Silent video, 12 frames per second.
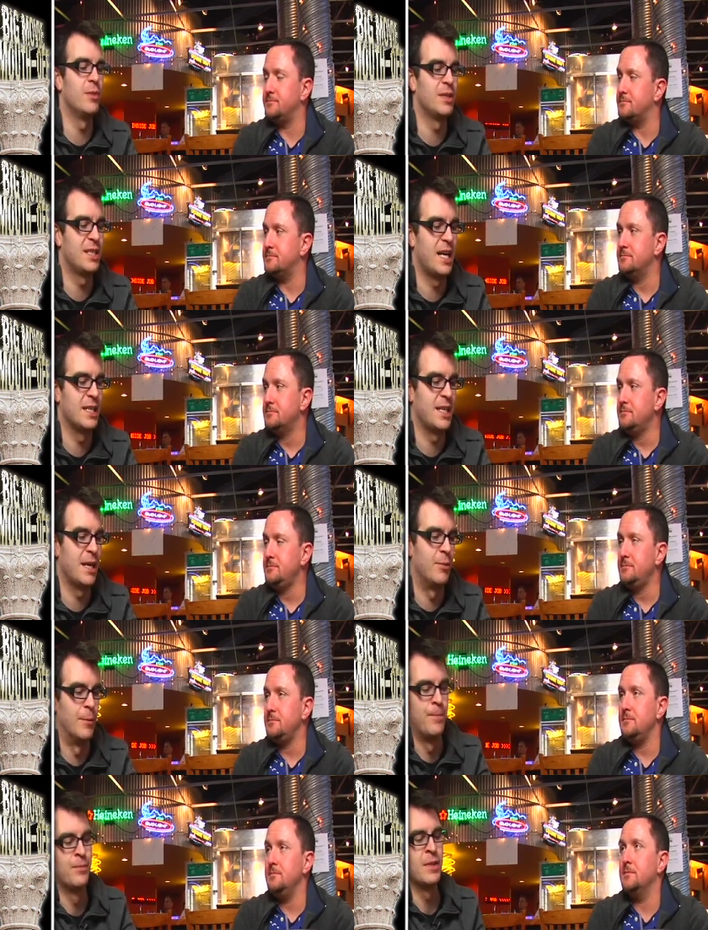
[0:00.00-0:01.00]
Speaker 1: much to that
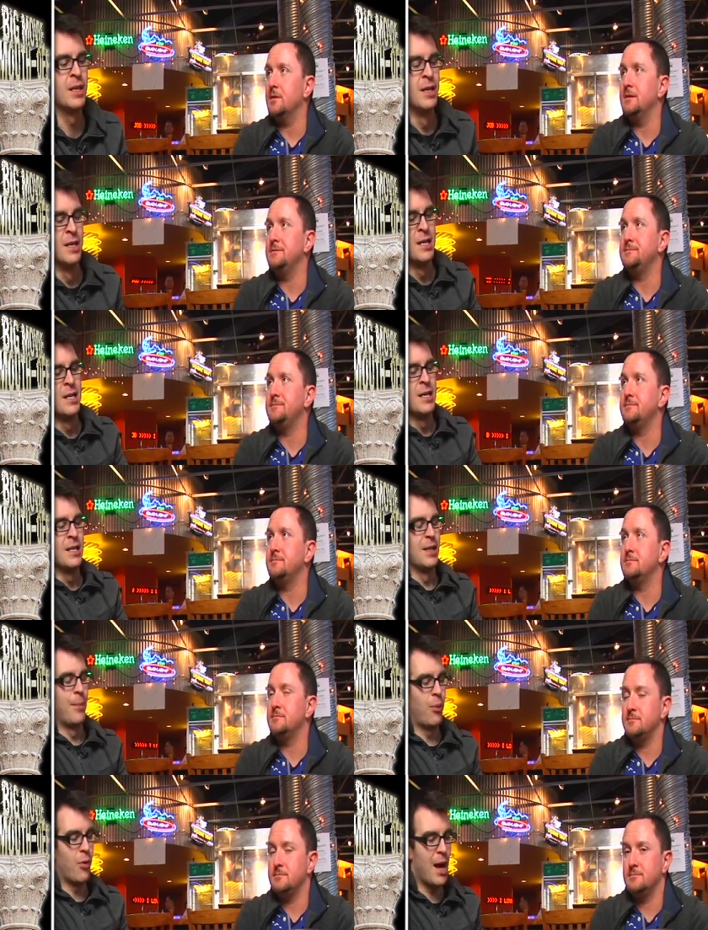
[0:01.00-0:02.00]
table.
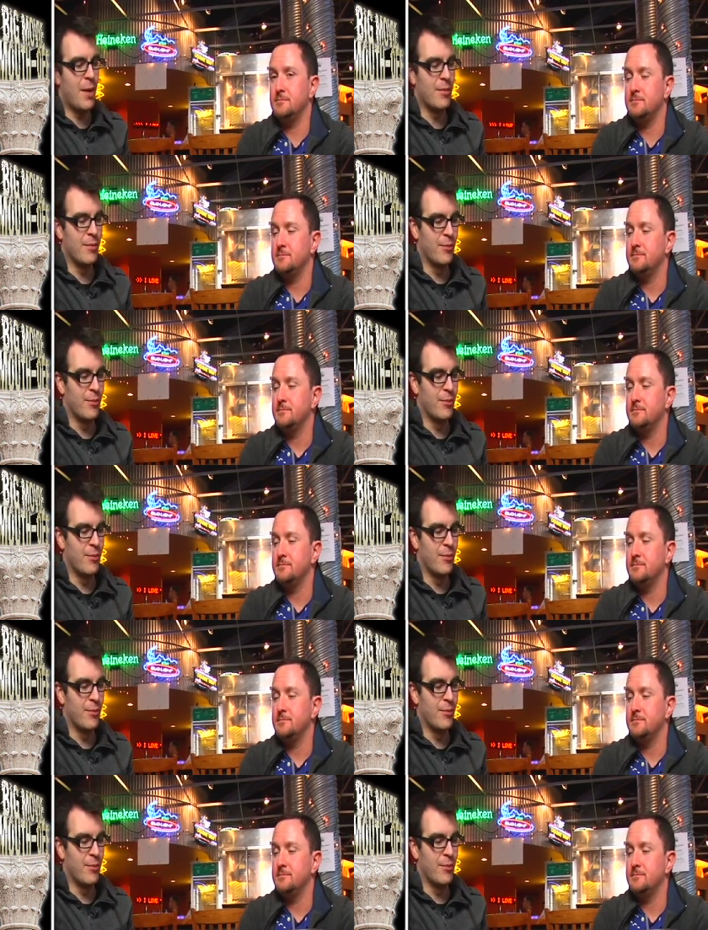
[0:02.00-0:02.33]
The problem